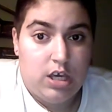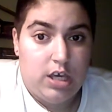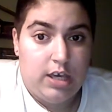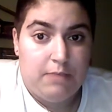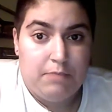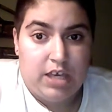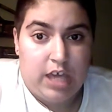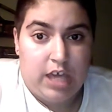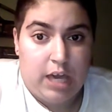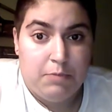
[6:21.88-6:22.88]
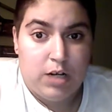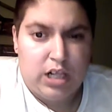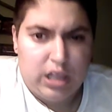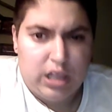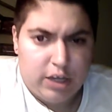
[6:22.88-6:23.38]
it became
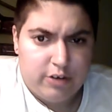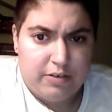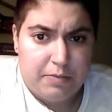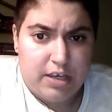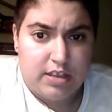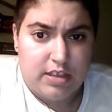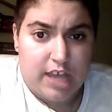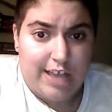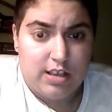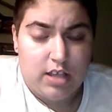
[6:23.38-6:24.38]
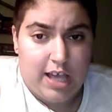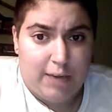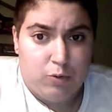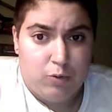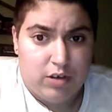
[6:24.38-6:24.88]
clear to me that I
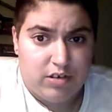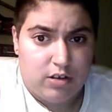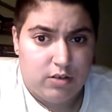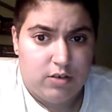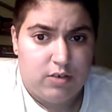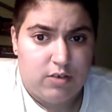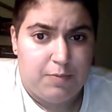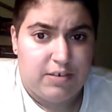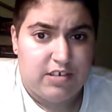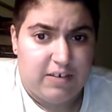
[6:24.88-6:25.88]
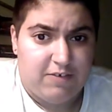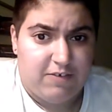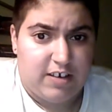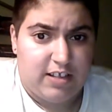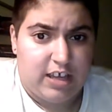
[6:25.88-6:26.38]
wasn't
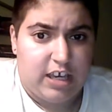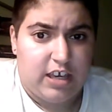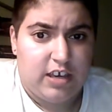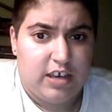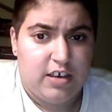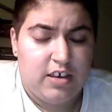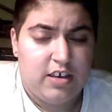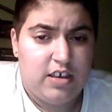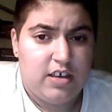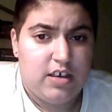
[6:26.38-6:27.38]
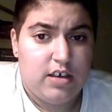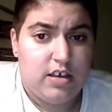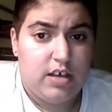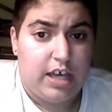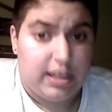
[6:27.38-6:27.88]
specifically
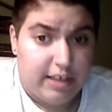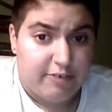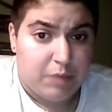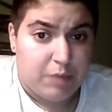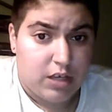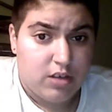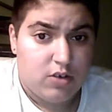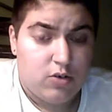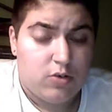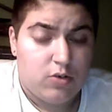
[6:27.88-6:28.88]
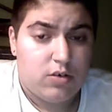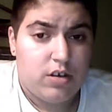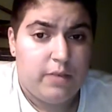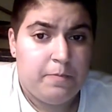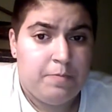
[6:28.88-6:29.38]
a lesbian
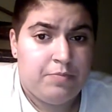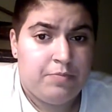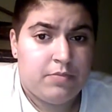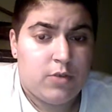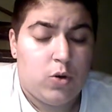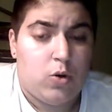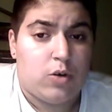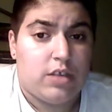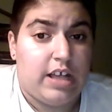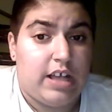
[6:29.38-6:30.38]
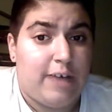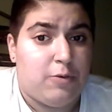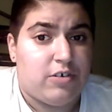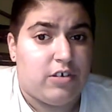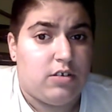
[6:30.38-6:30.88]
or that I
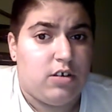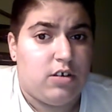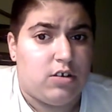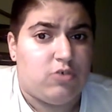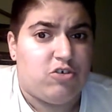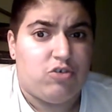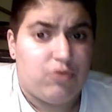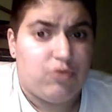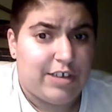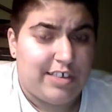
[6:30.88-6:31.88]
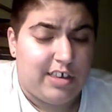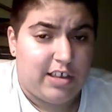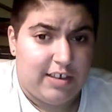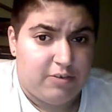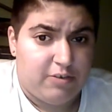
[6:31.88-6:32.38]
wasn't, you know, just strictly a
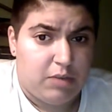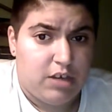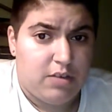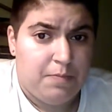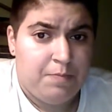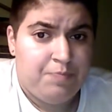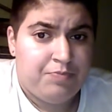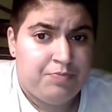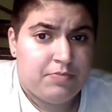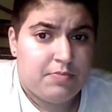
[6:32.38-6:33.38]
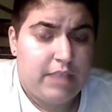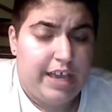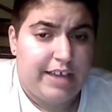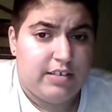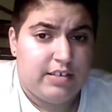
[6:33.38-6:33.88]
lesbian.
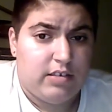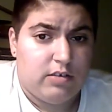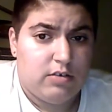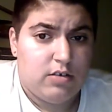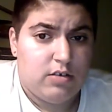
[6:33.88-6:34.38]
And